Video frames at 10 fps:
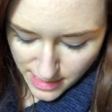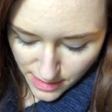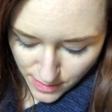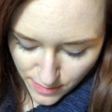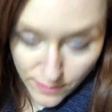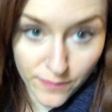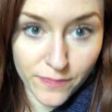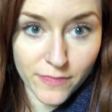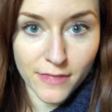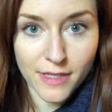can
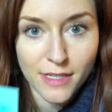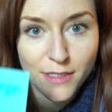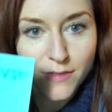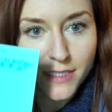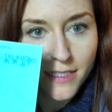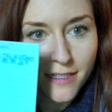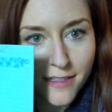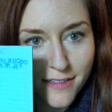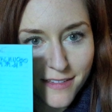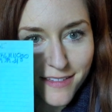you
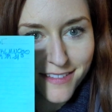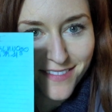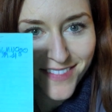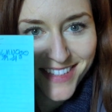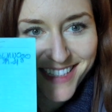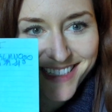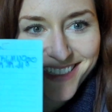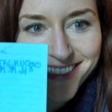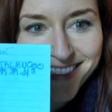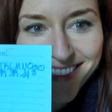see what this
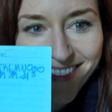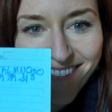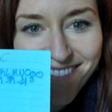is?